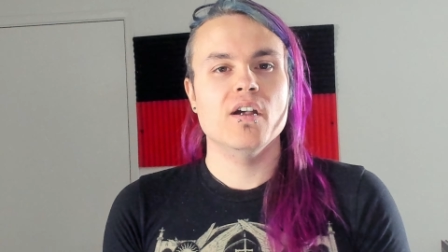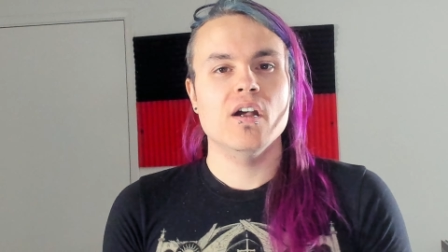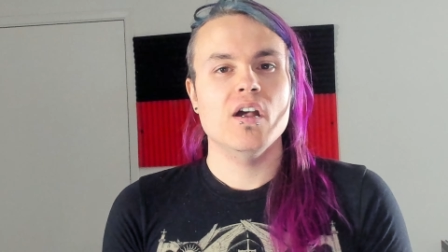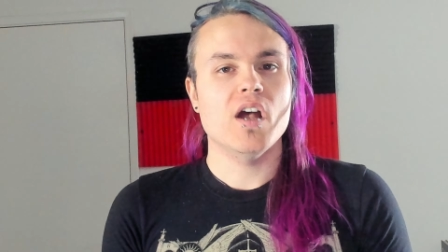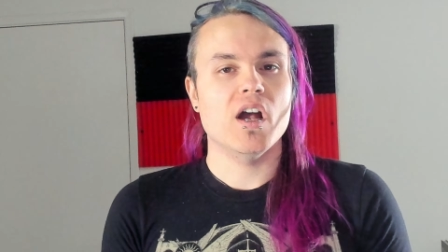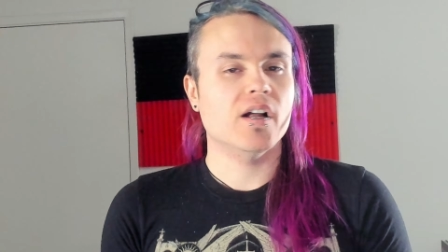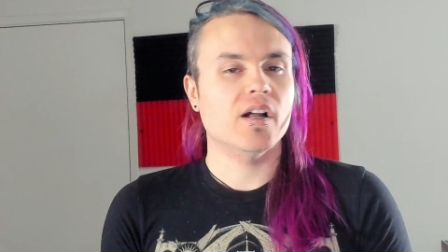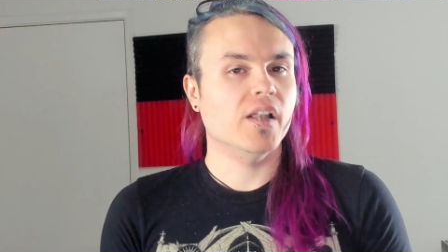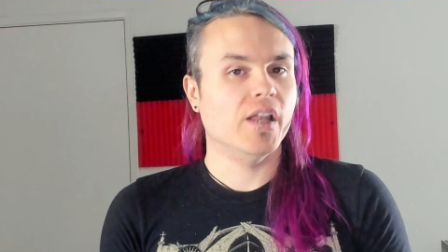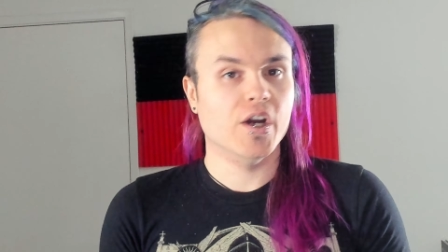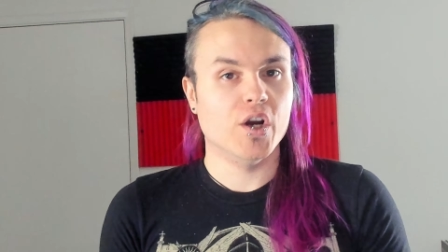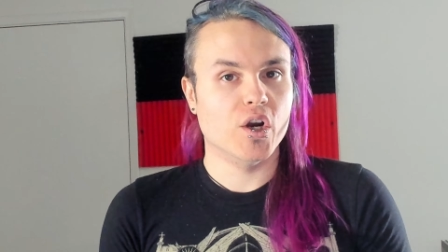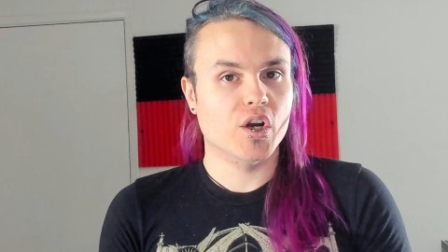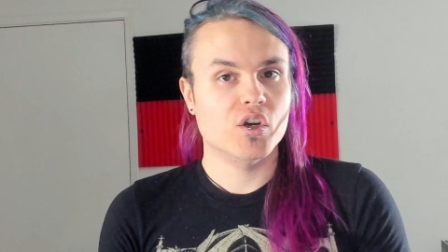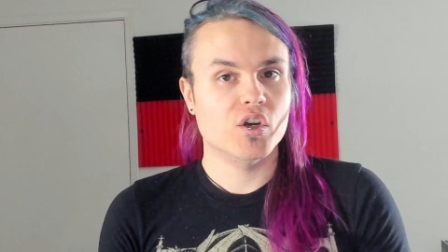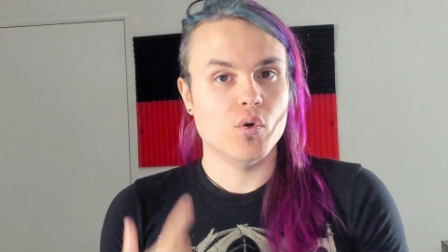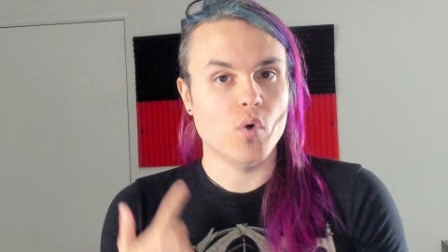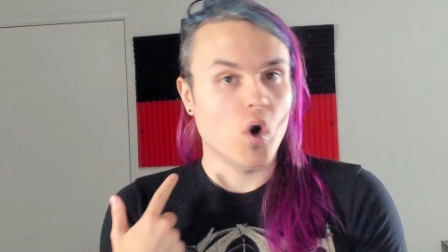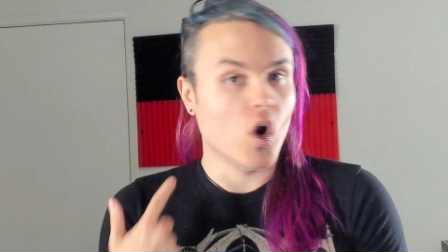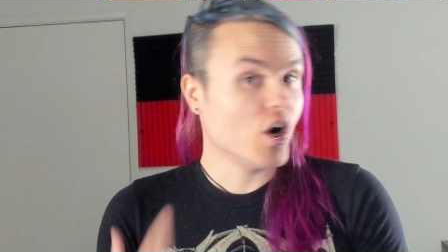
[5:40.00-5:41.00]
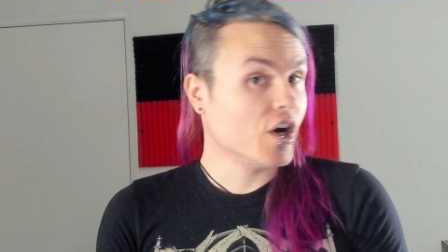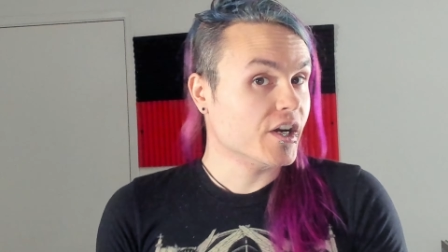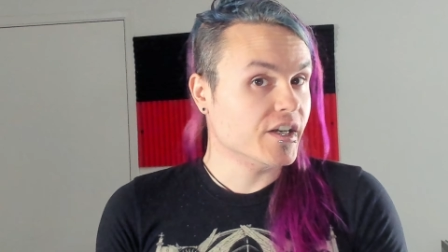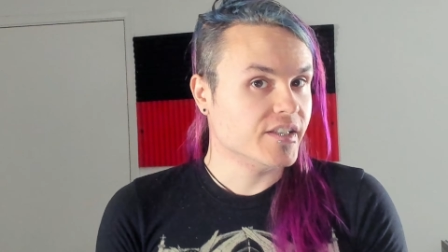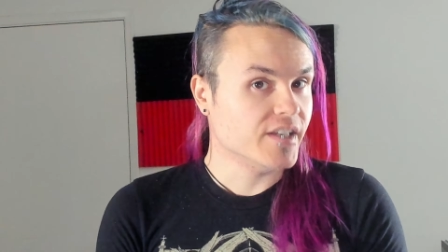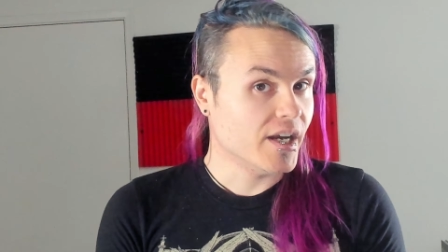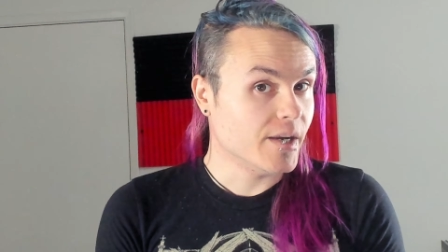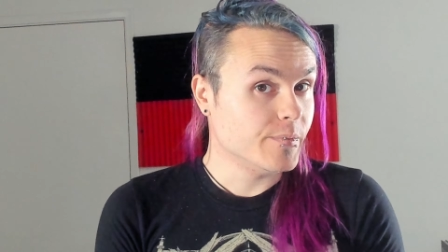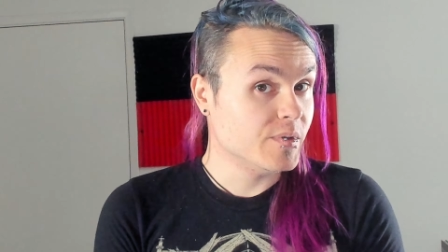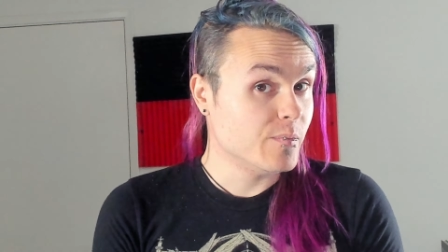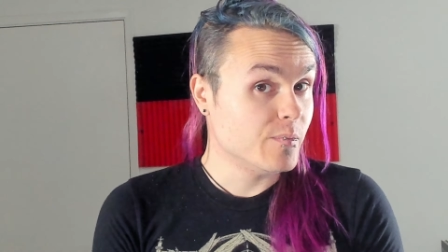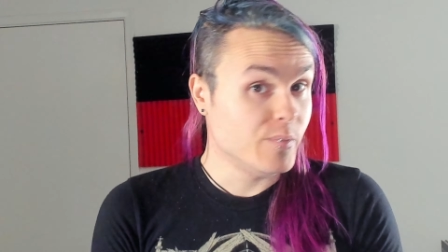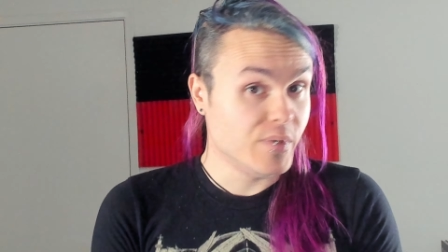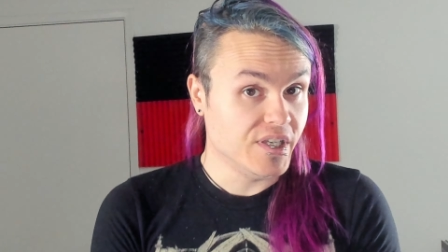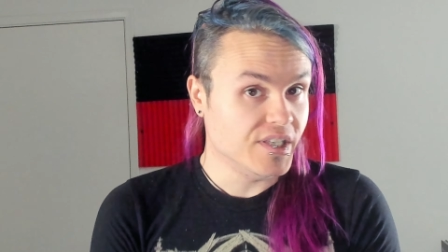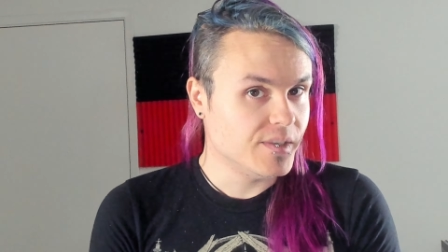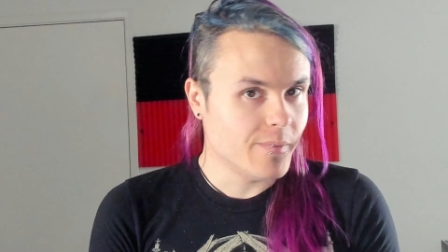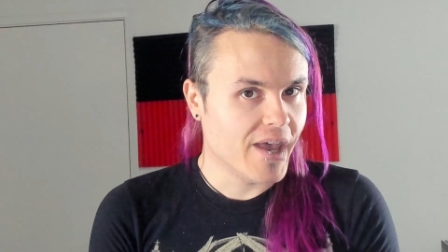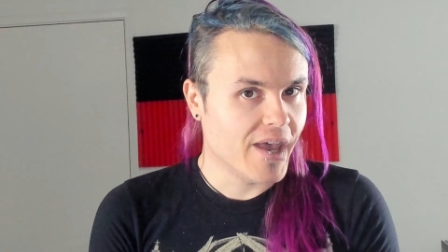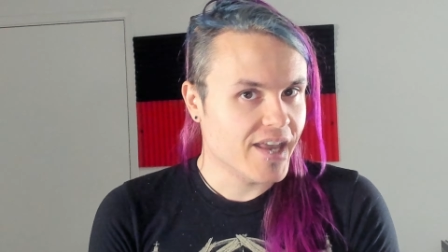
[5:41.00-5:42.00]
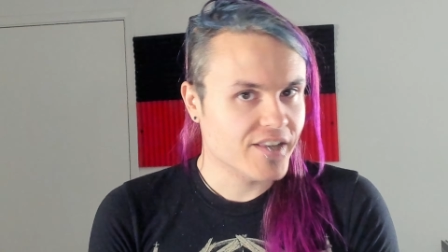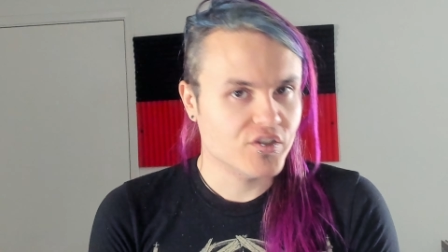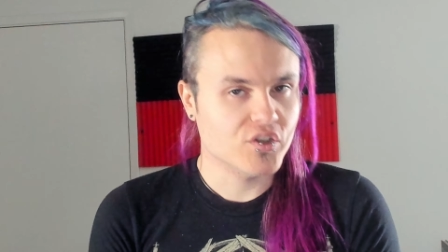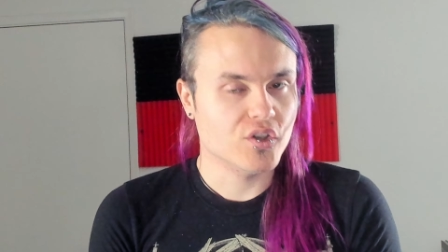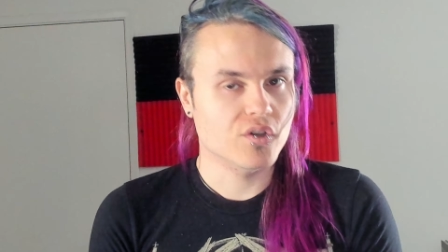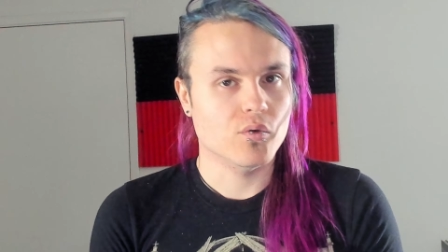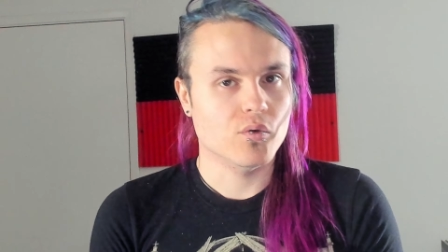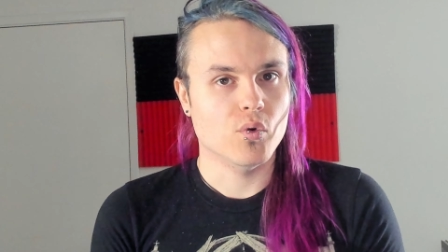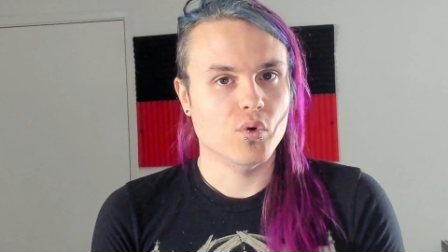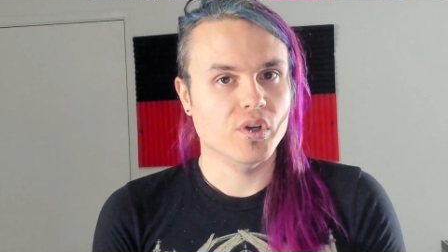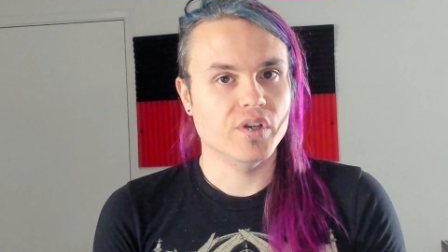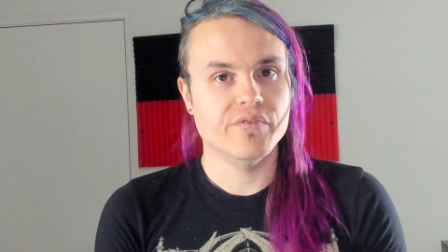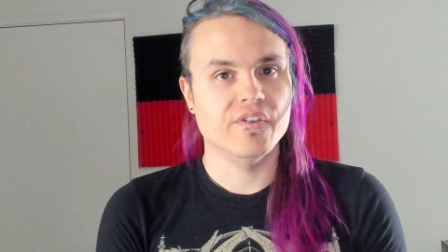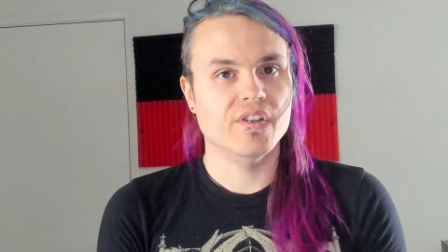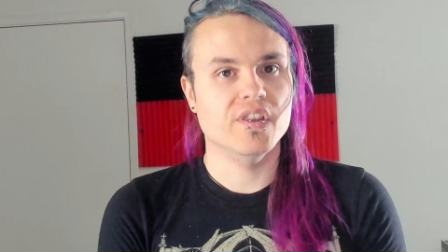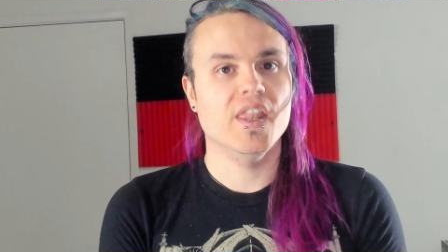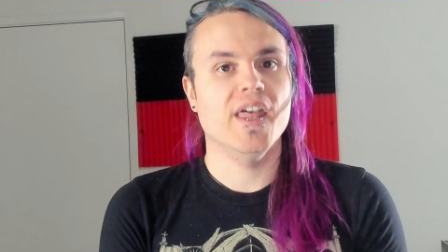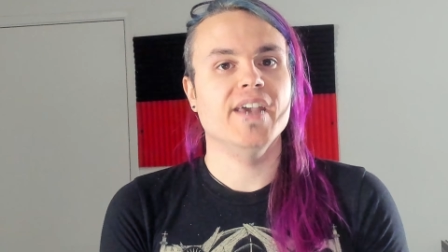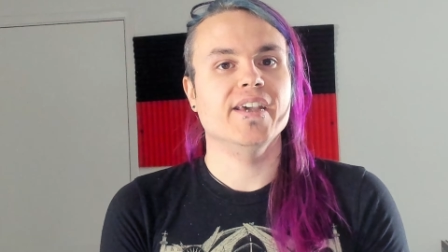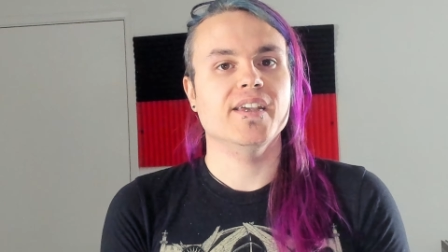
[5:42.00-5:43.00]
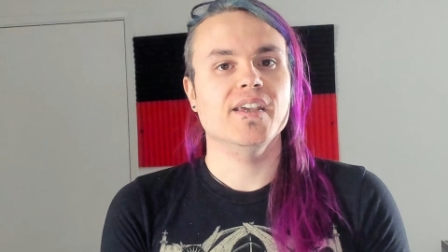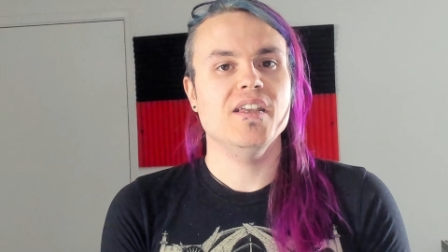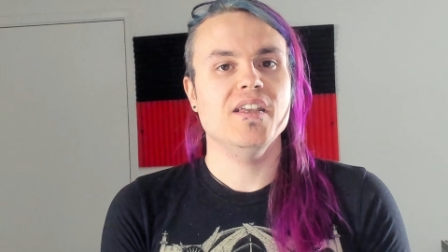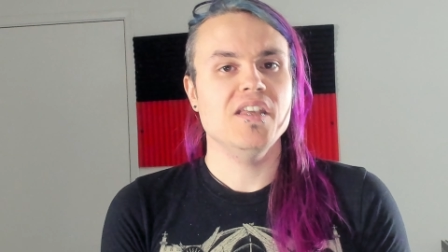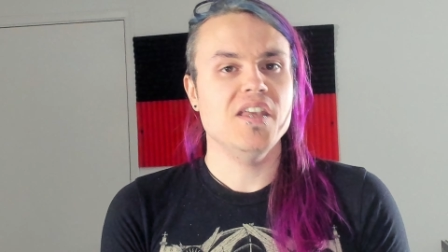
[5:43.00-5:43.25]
a cleric who archetype's Beastmaster or even like